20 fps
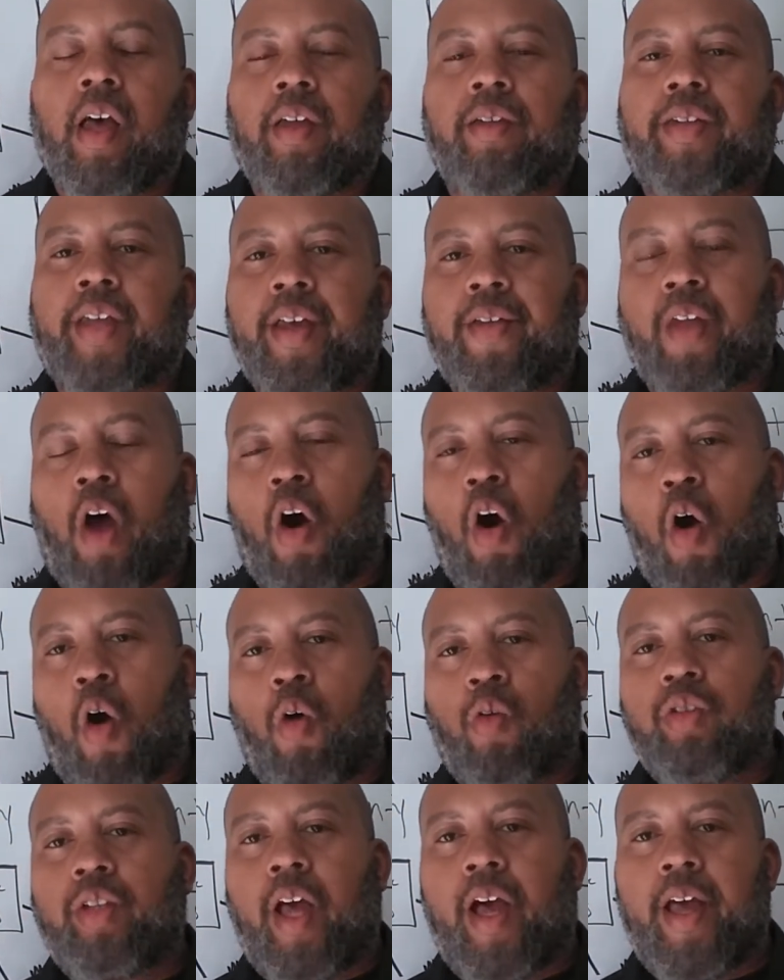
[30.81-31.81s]
See, in the
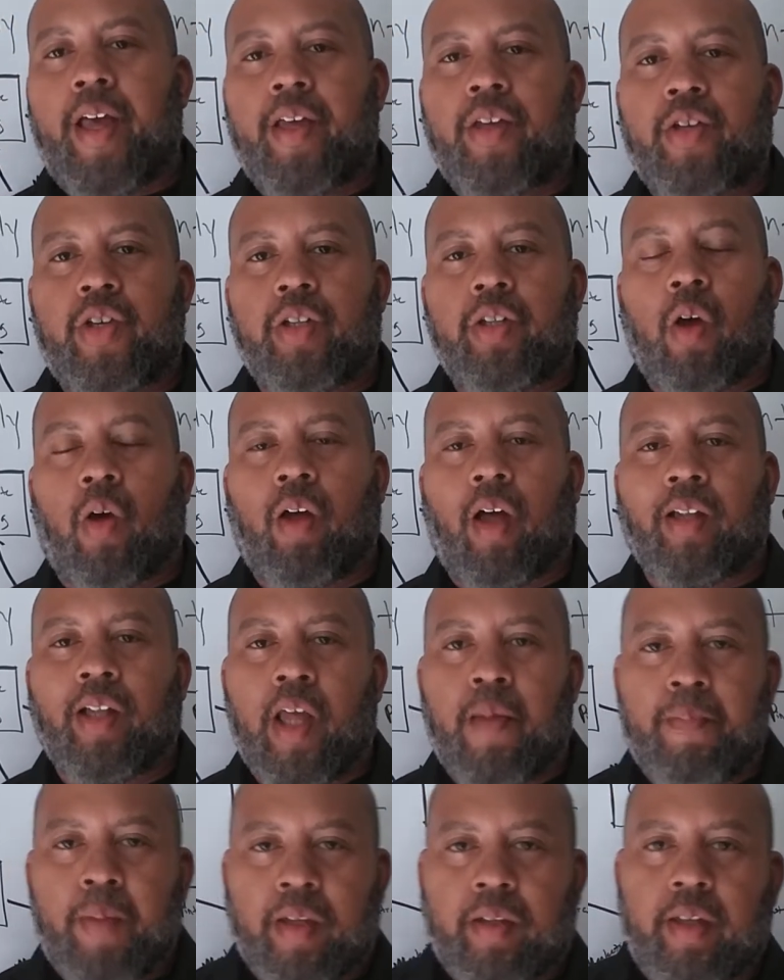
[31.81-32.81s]
old days, a
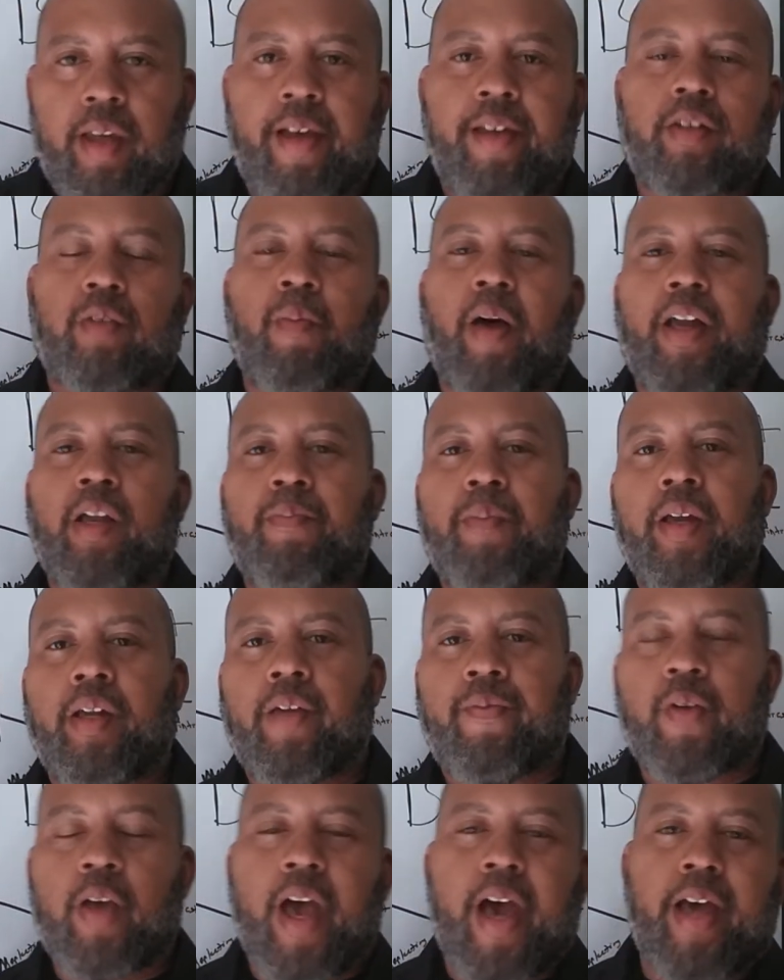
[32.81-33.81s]
litmus test might have
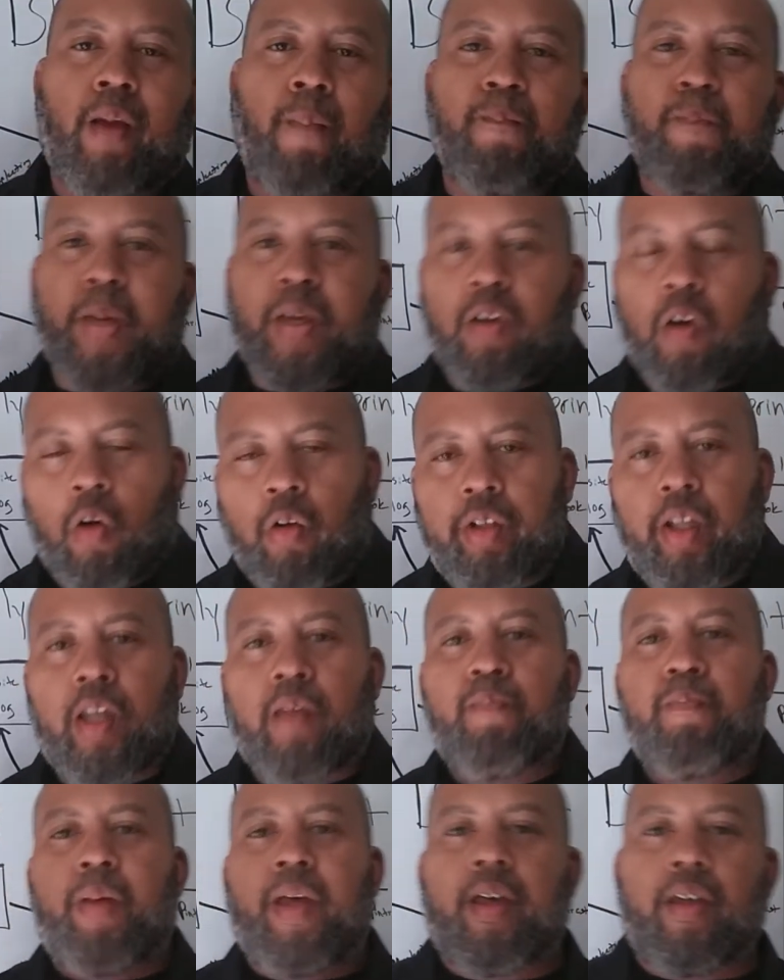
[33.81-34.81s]
been if you had a
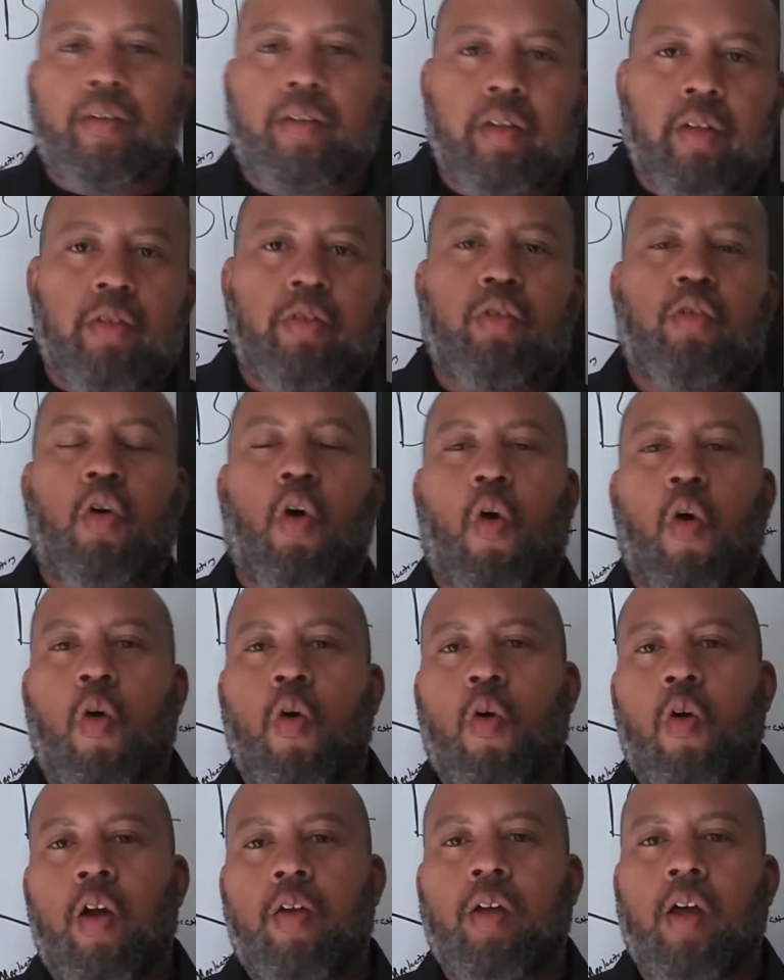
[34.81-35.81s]
building, business
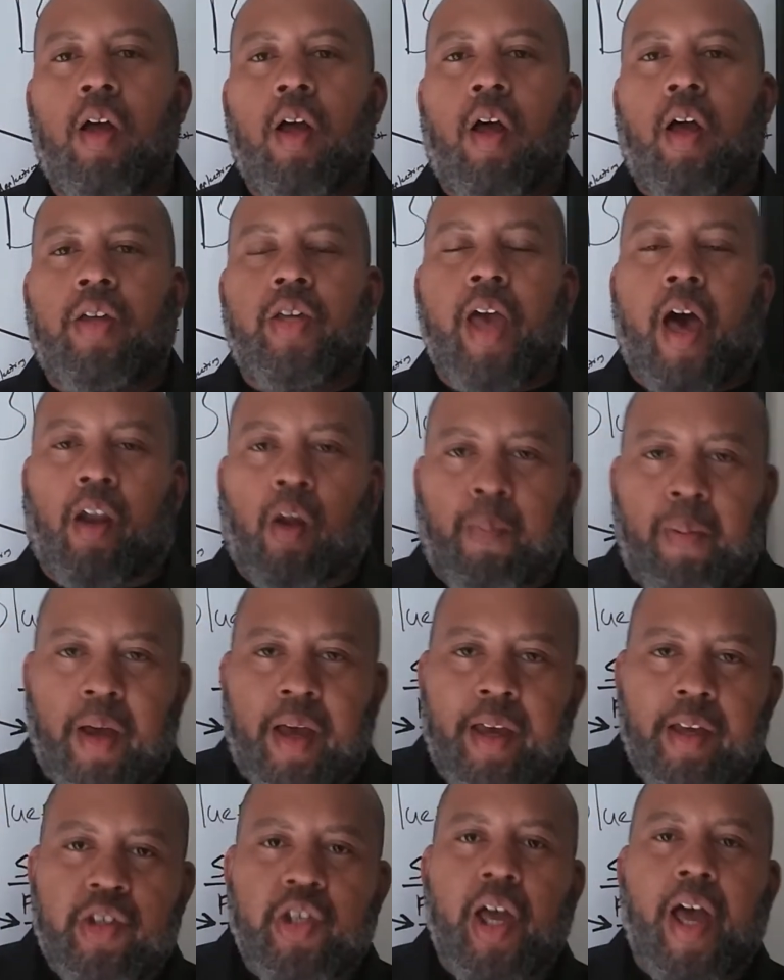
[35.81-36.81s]
card, yellow
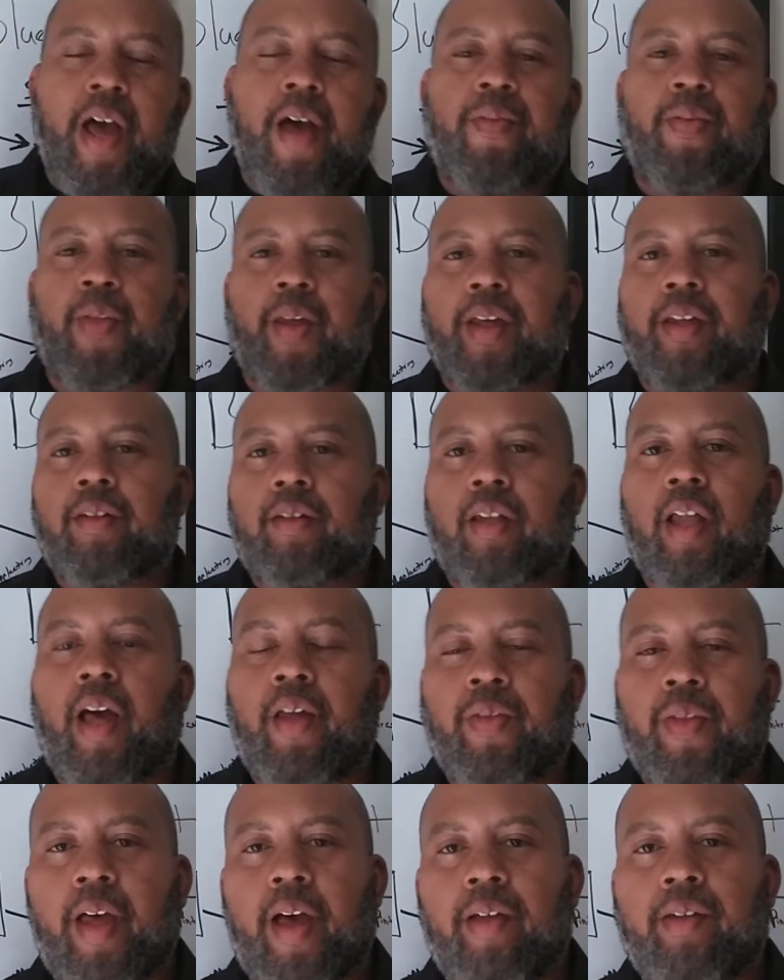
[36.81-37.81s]
page ad, things
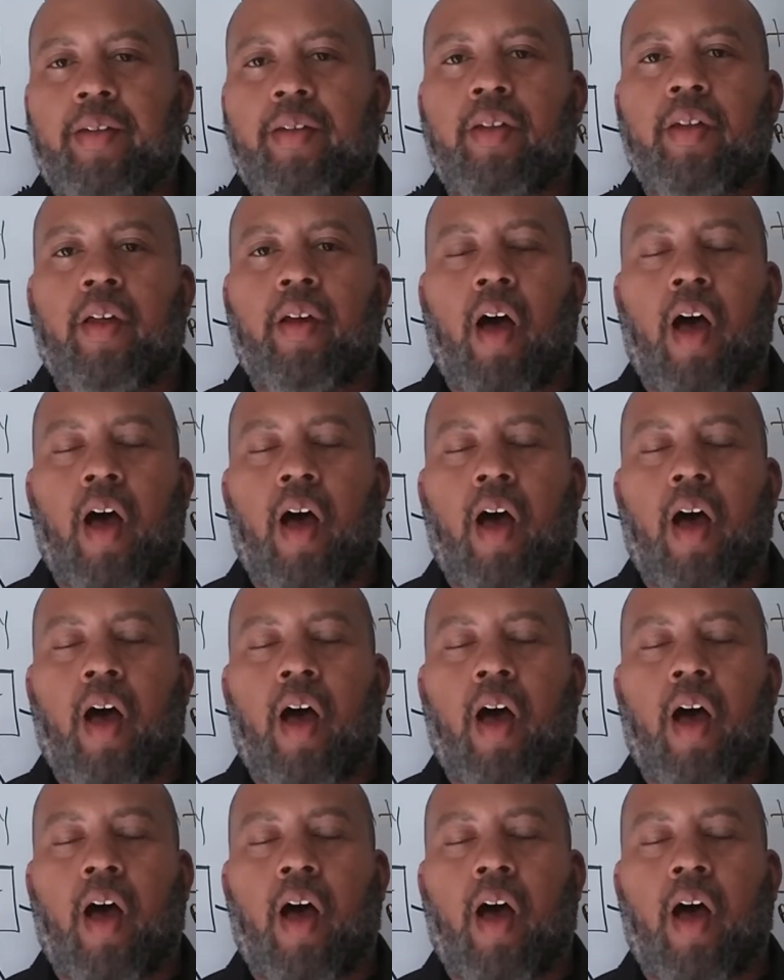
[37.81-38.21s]
like that.